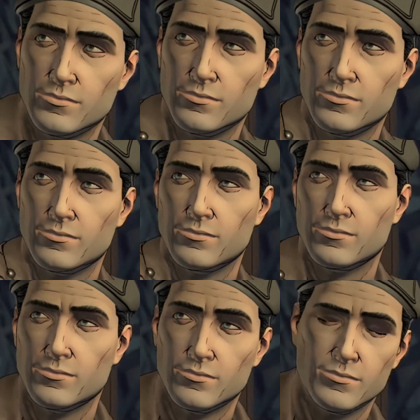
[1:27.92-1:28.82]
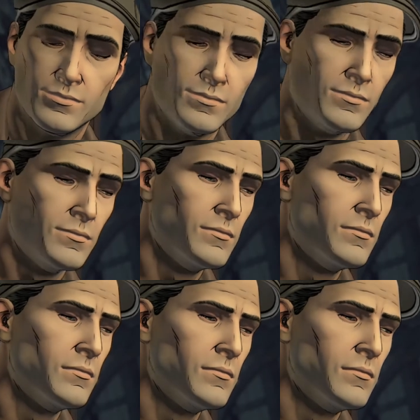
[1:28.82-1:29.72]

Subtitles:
(silence)